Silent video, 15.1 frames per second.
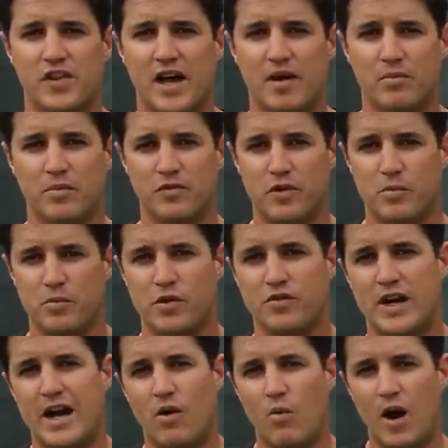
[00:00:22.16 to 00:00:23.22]
step. If you're
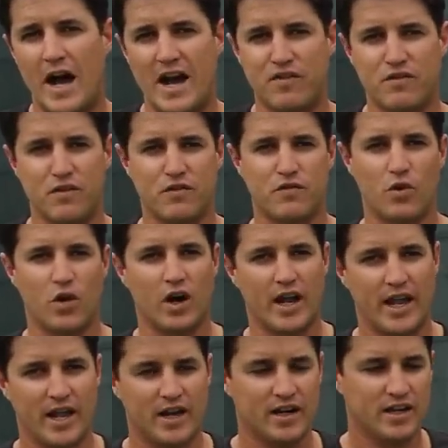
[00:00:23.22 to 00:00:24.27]
moving out wide for a
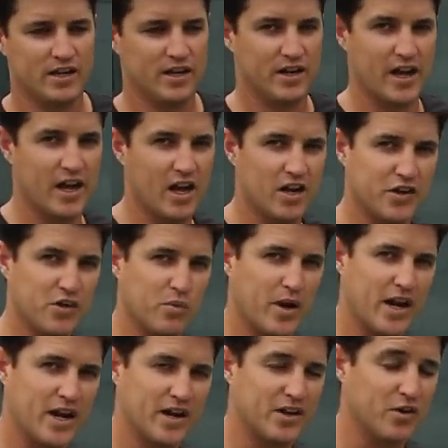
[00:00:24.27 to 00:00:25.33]
forehand and you got all your
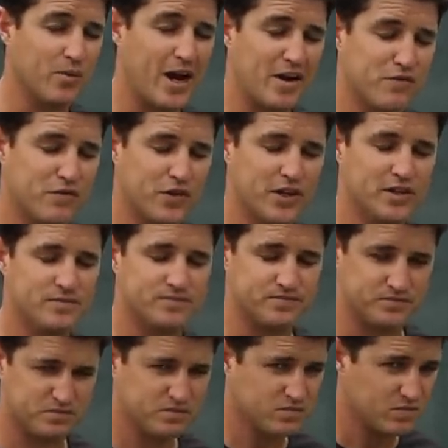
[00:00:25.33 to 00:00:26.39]
weight on your right foot,
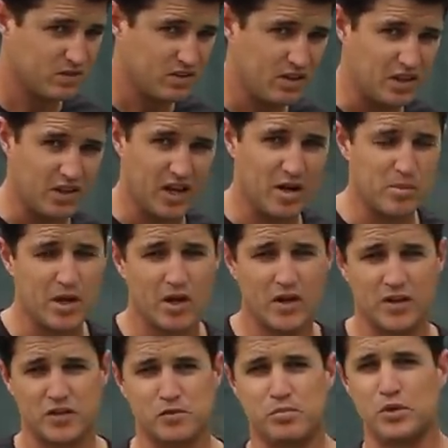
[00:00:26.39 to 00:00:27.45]
you got to be able
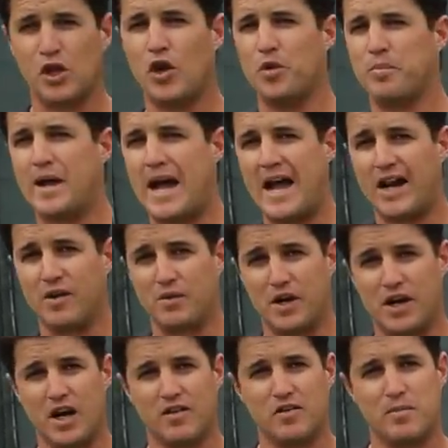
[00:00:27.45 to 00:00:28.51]
to explode back and
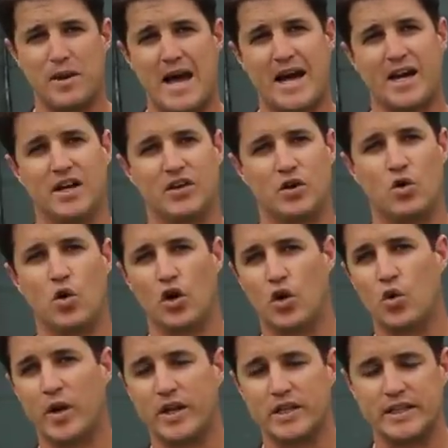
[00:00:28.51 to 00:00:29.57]
recover back into the
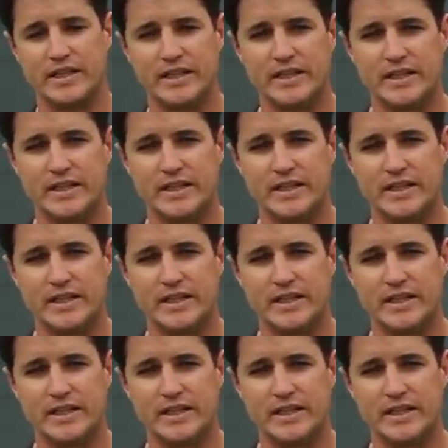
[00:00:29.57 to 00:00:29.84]
court quickly.